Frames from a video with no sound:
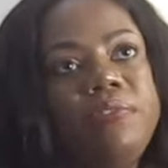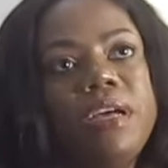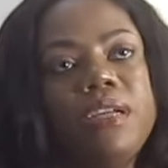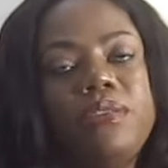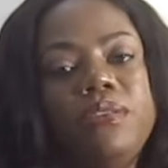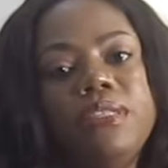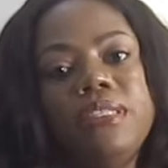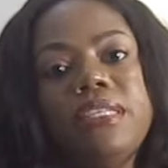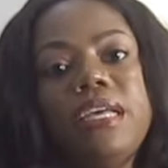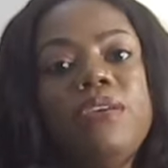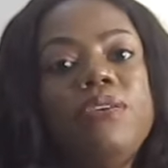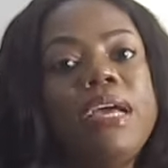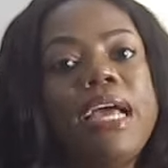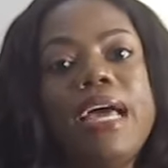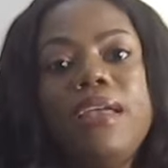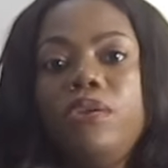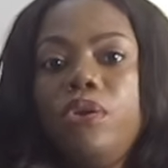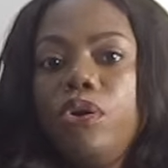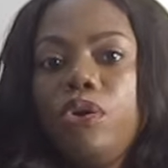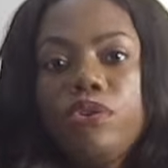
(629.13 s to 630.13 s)
factors that you
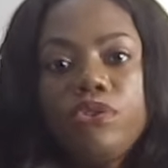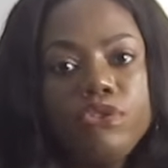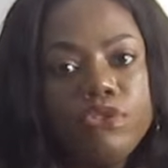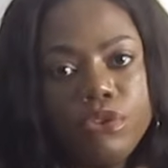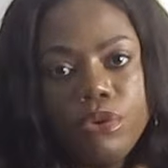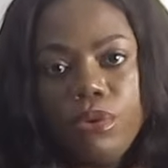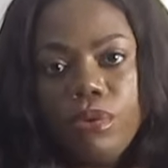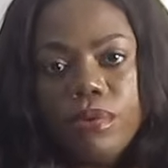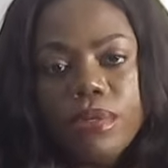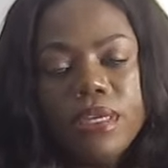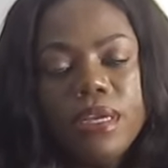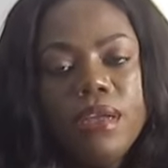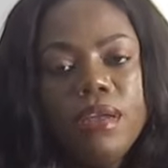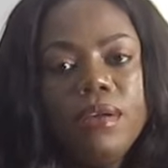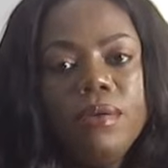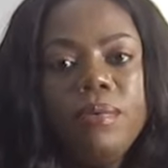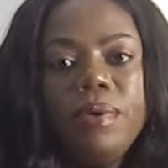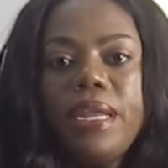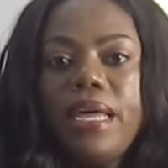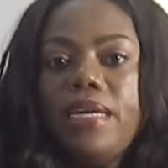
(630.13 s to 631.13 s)
cannot control,
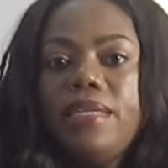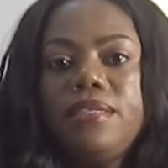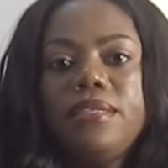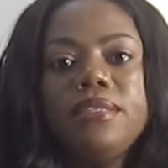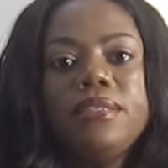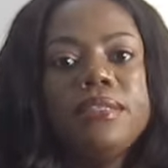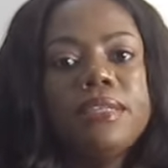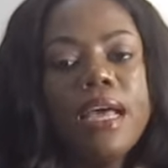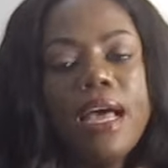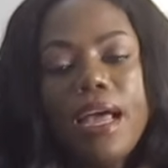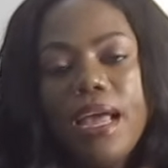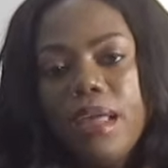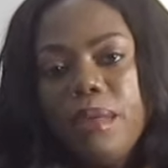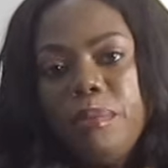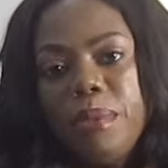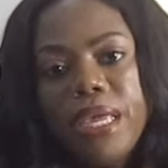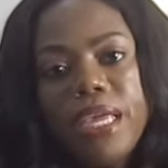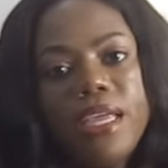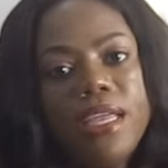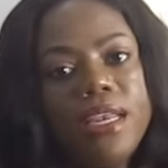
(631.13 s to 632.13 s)
whether it is
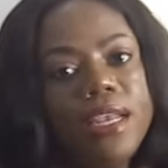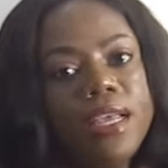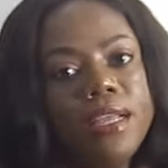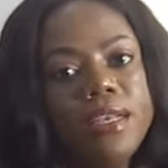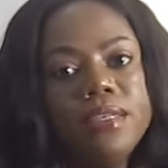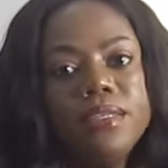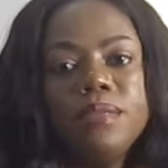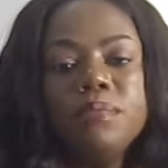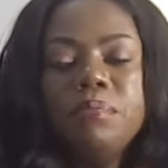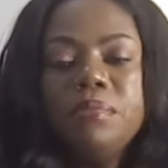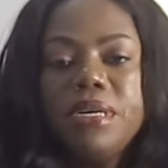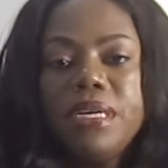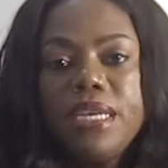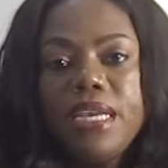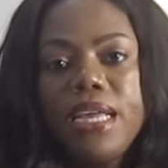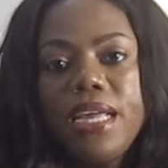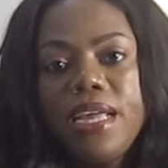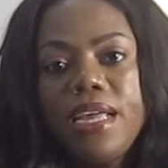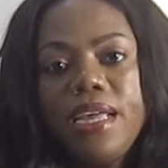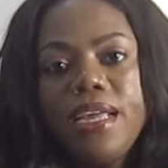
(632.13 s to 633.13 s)
timing, it is
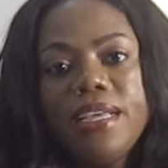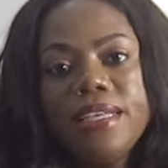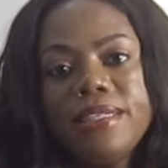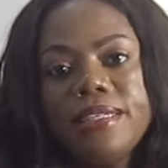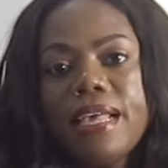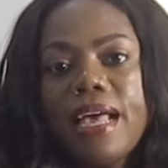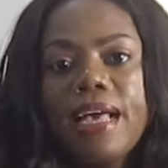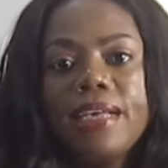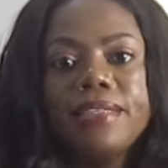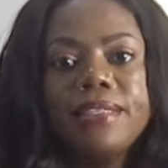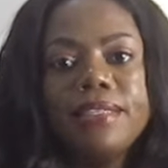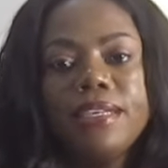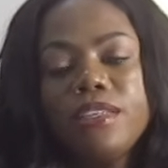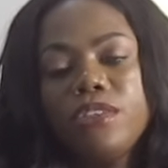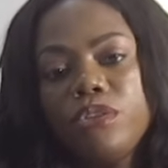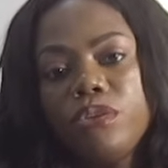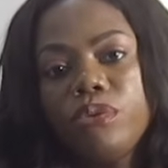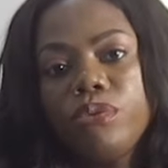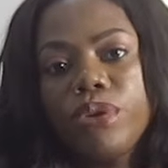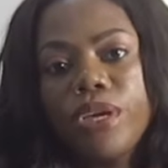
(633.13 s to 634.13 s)
money, it's
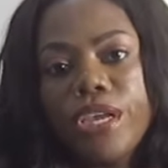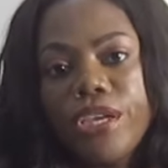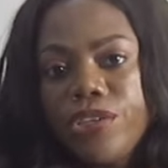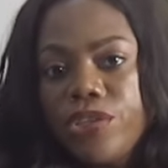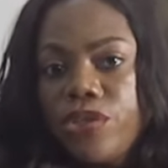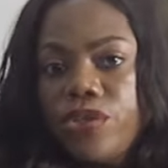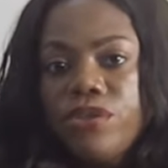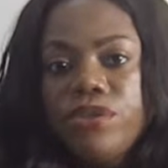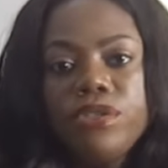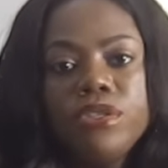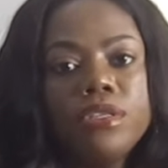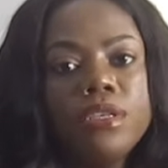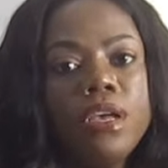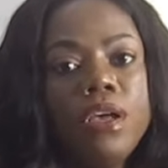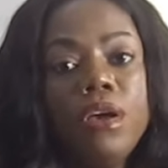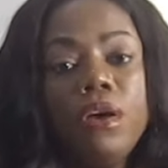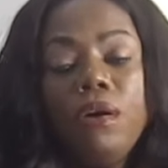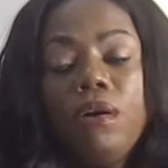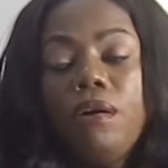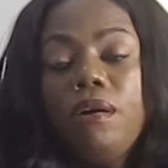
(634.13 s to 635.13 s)
access to locations,
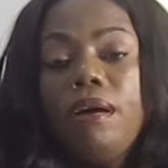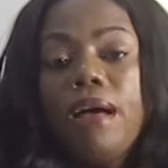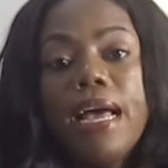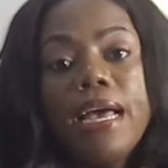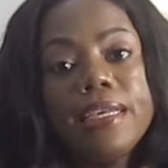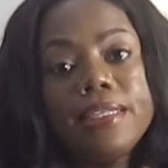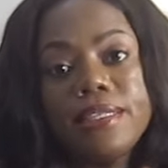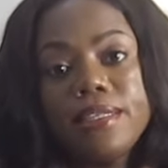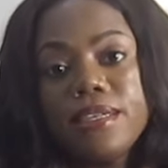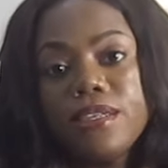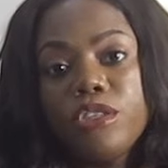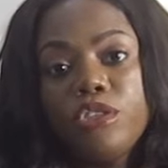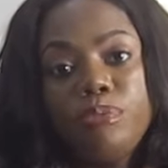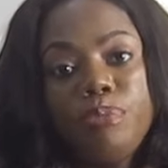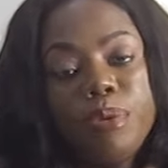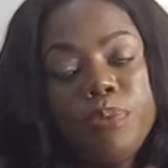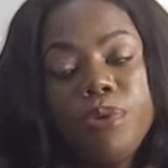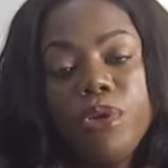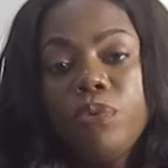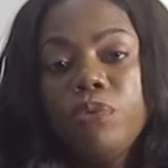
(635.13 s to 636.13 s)
or access to
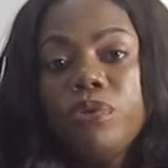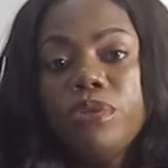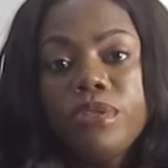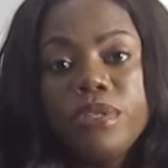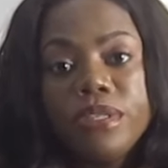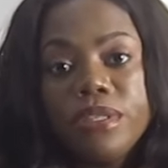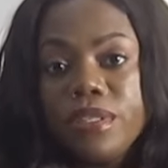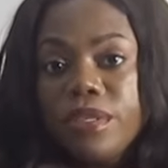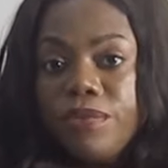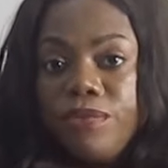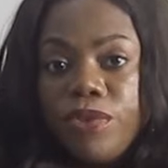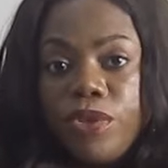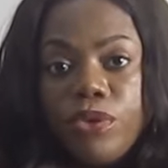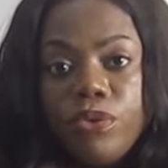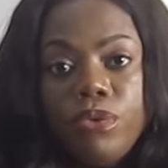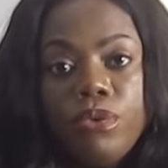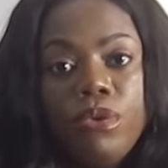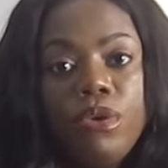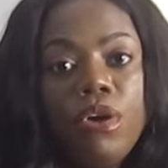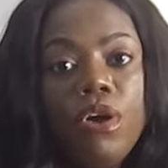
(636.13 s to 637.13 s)
people you want to
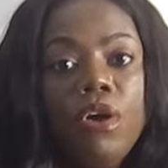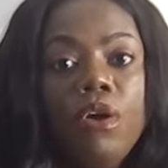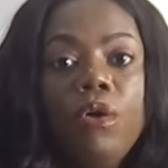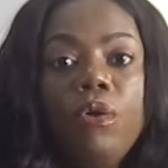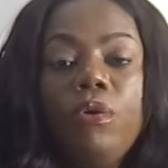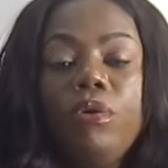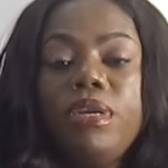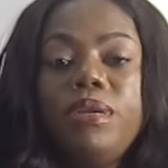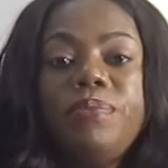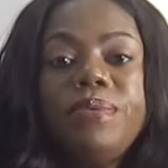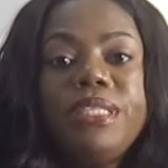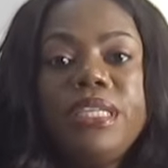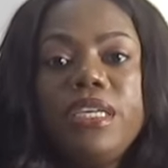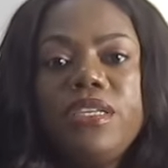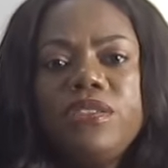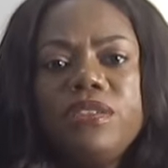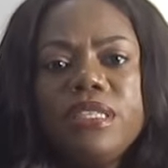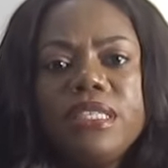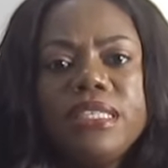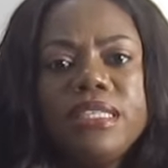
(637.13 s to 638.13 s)
interview, or
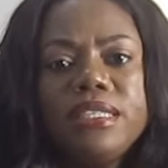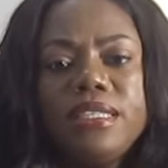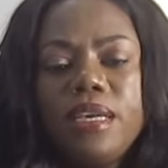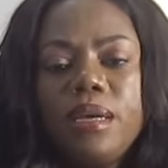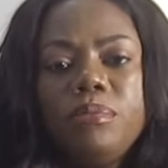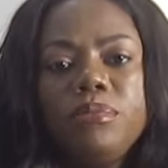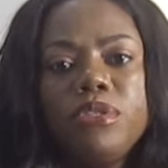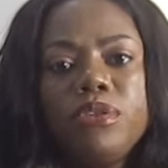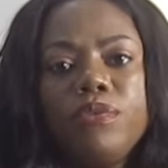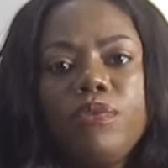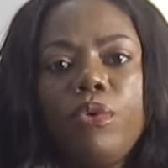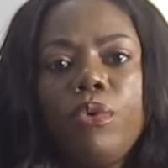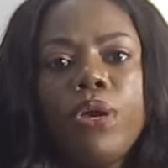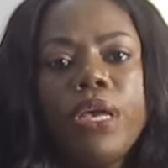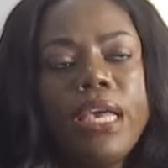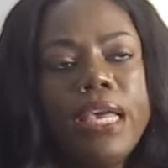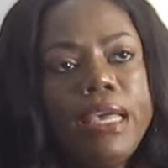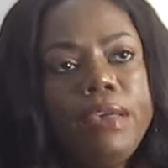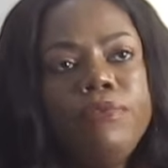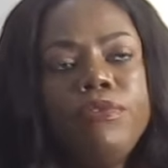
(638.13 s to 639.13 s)
limitations in terms of,
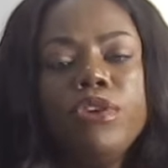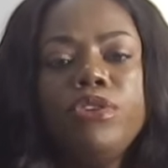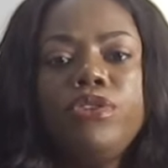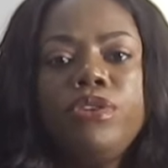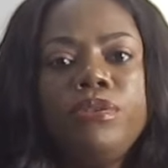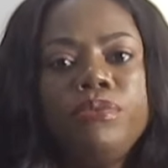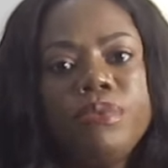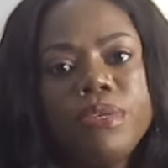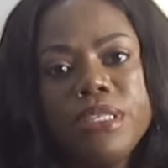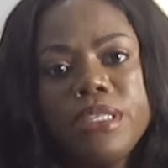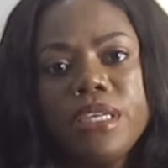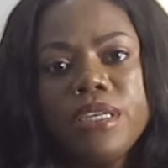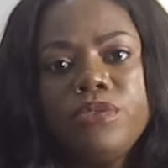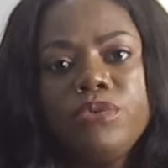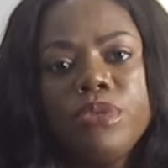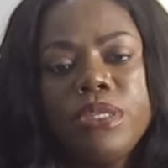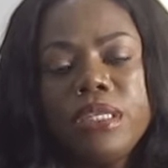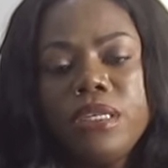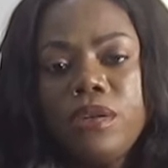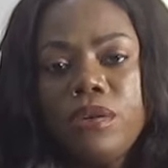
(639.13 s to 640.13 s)
okay, if you're doing
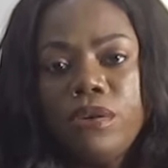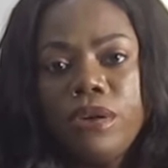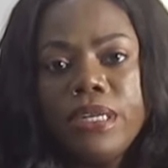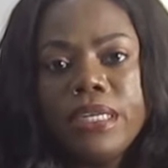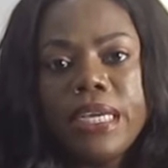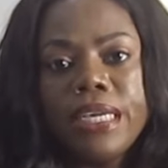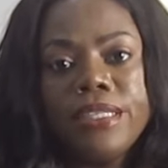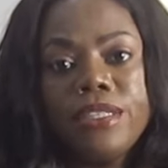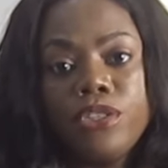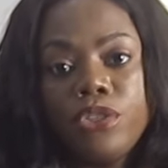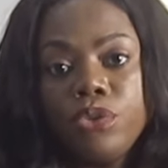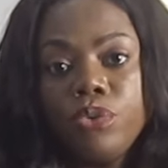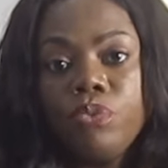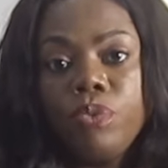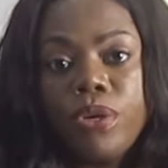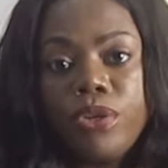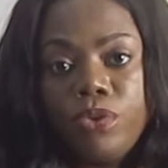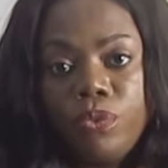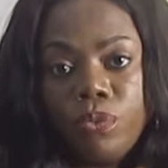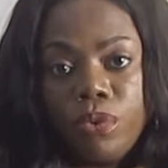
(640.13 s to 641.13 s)
research within an organization
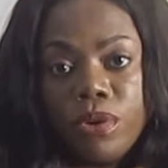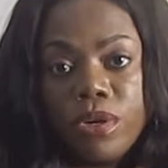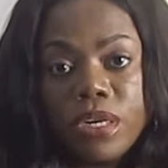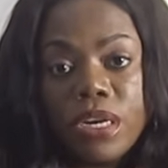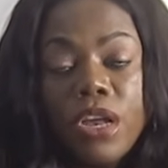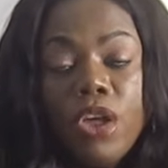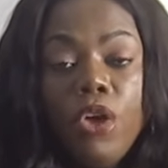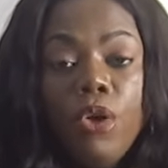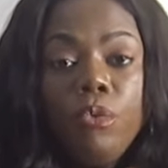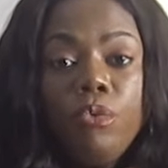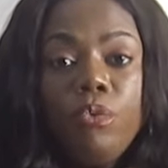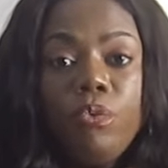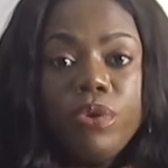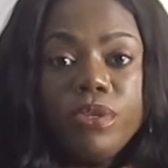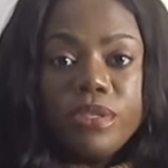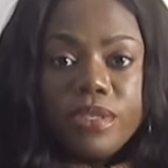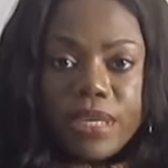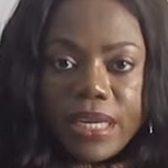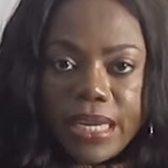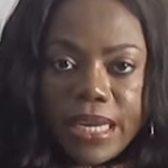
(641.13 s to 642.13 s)
where you work, we
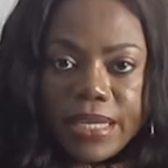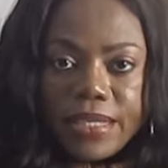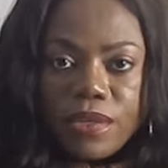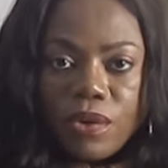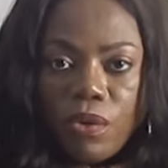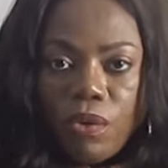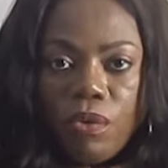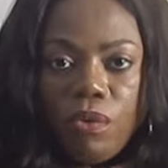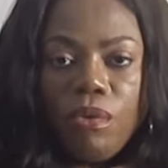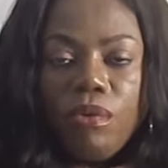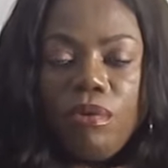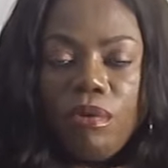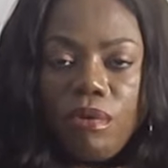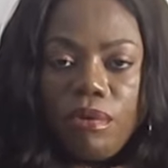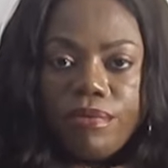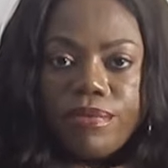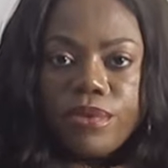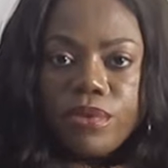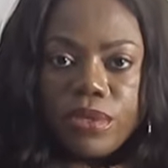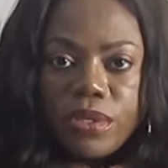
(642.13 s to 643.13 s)
want to get all
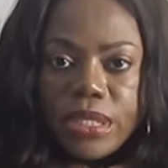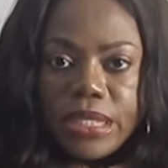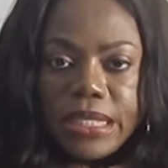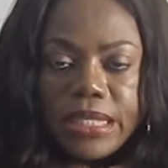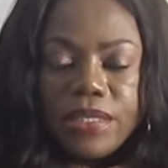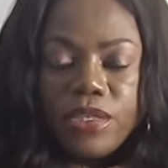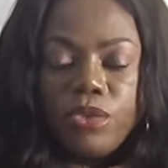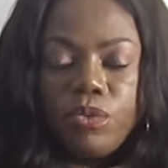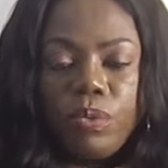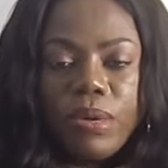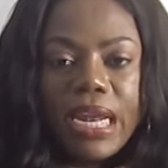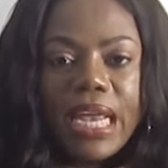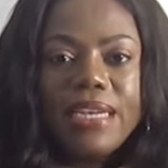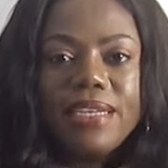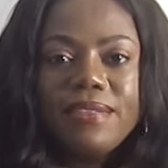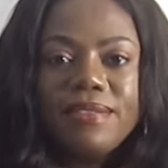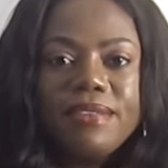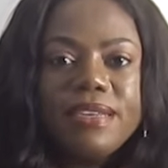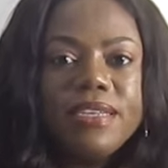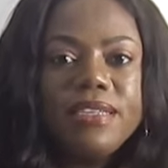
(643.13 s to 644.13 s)
of those details. What are
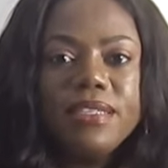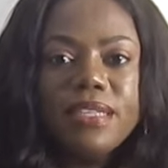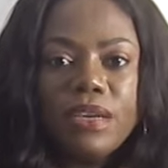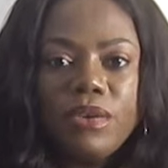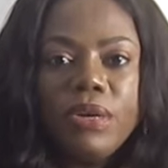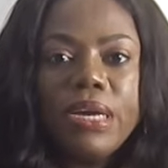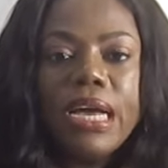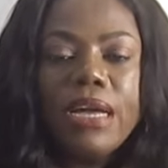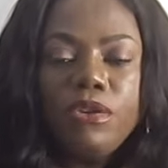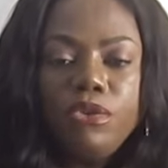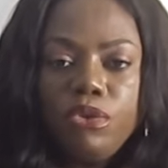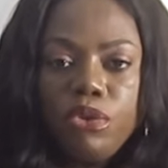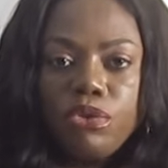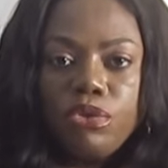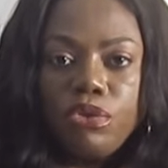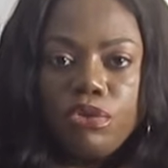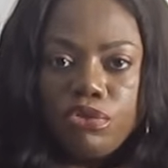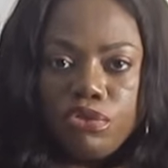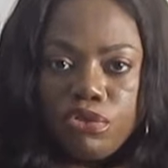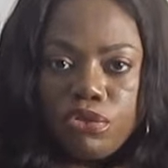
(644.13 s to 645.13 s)
the things that you
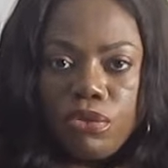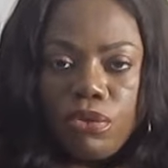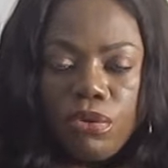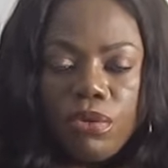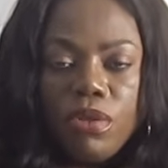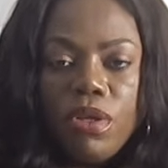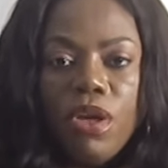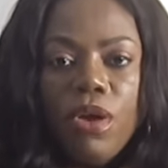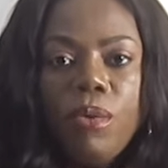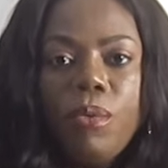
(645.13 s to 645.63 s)
cannot control?